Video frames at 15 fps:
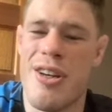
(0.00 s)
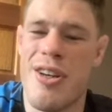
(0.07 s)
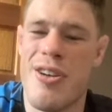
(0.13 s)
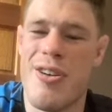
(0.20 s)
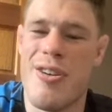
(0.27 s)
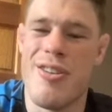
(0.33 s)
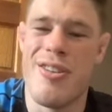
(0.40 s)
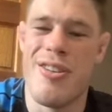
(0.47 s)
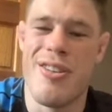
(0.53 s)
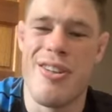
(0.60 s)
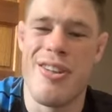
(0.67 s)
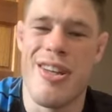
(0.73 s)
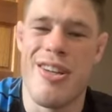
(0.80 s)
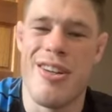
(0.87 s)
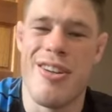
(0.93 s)
or
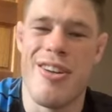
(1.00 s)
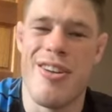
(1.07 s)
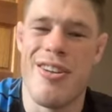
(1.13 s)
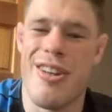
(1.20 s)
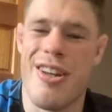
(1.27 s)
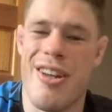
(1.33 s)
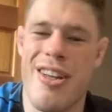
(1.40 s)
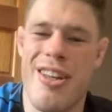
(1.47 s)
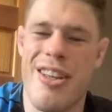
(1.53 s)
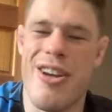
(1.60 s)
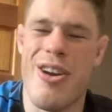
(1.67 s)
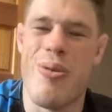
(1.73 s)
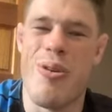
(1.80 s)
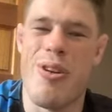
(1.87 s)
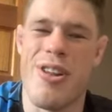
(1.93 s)
that, like, they
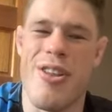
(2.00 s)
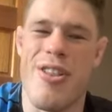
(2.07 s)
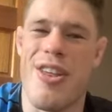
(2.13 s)
don't really